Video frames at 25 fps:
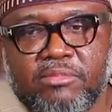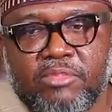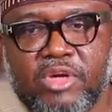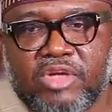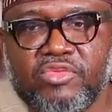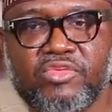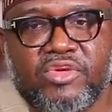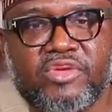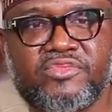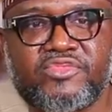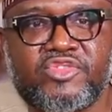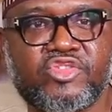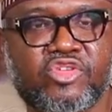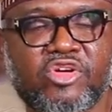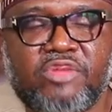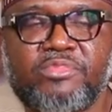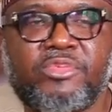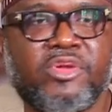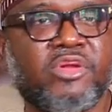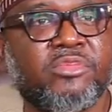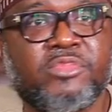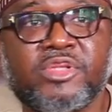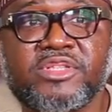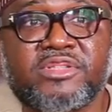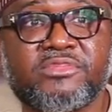but we've dropped
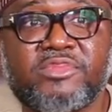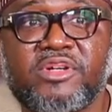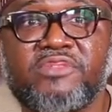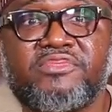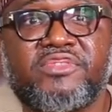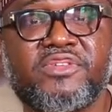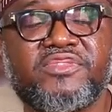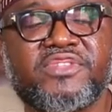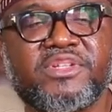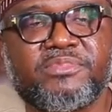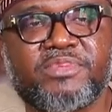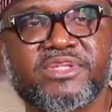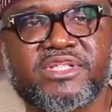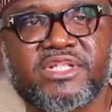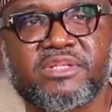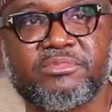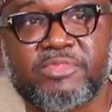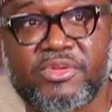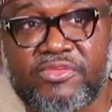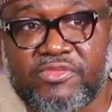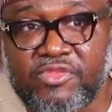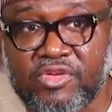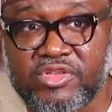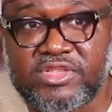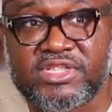almost about 50%
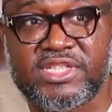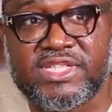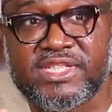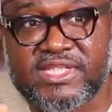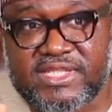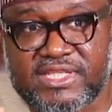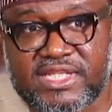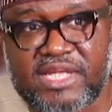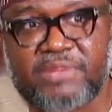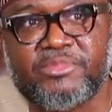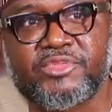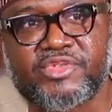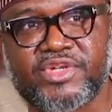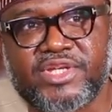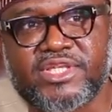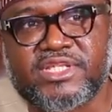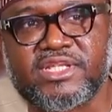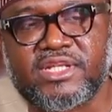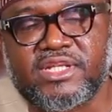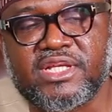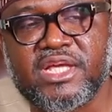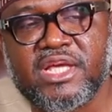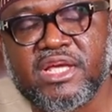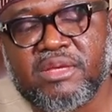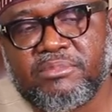before this same
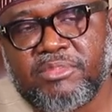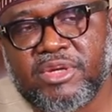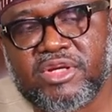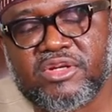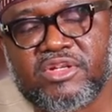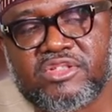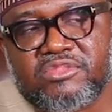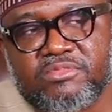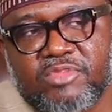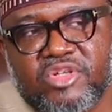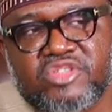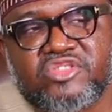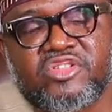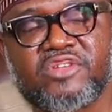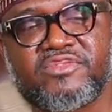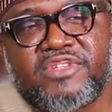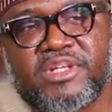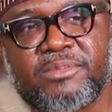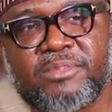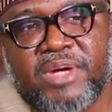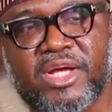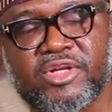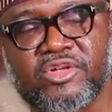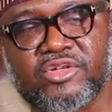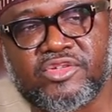reason, because most of
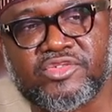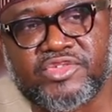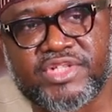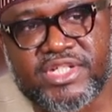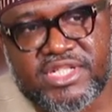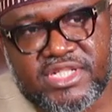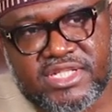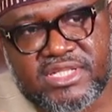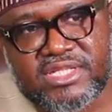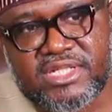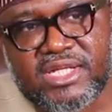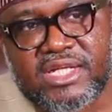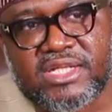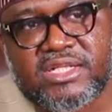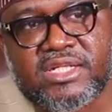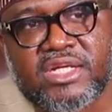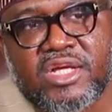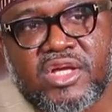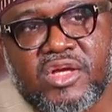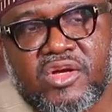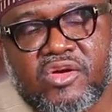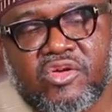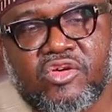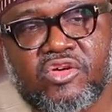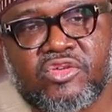them are not registered,
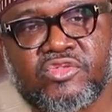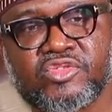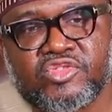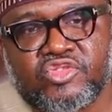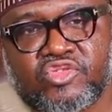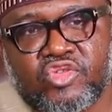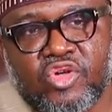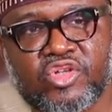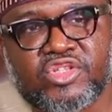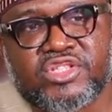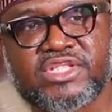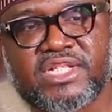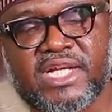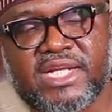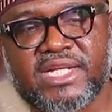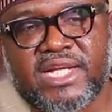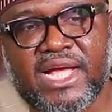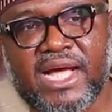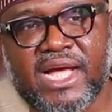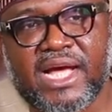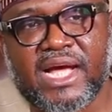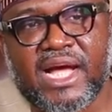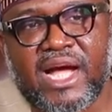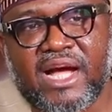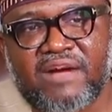or those that
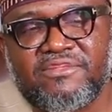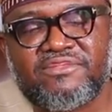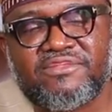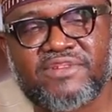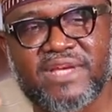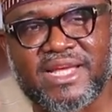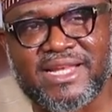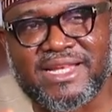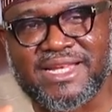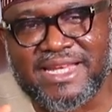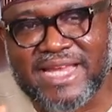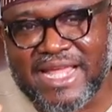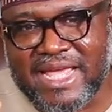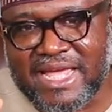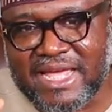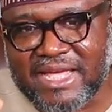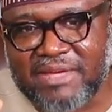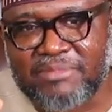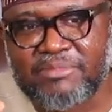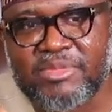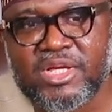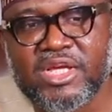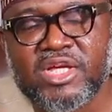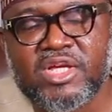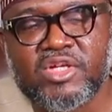have a
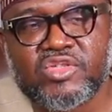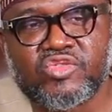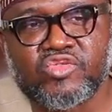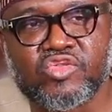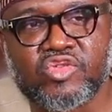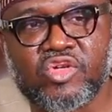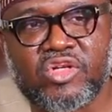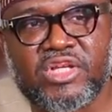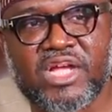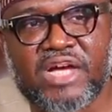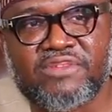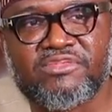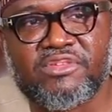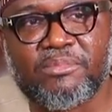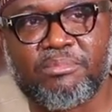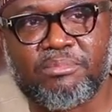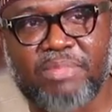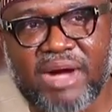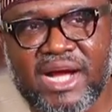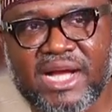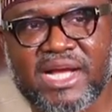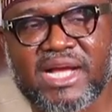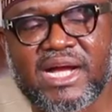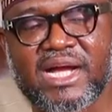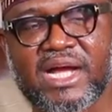name do not have a
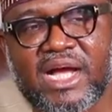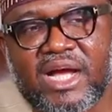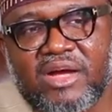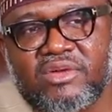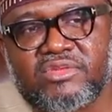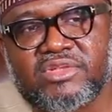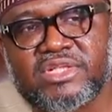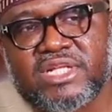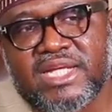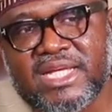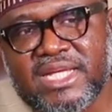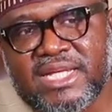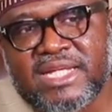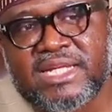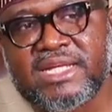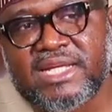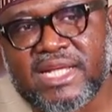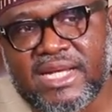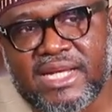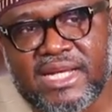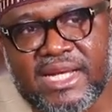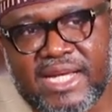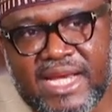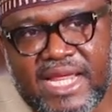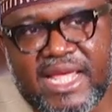bank account in
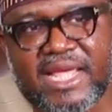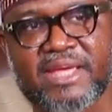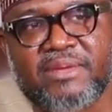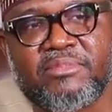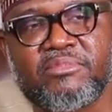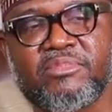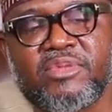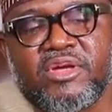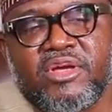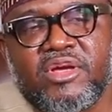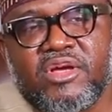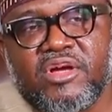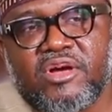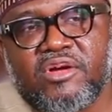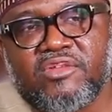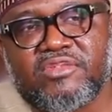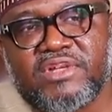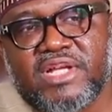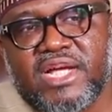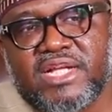the name of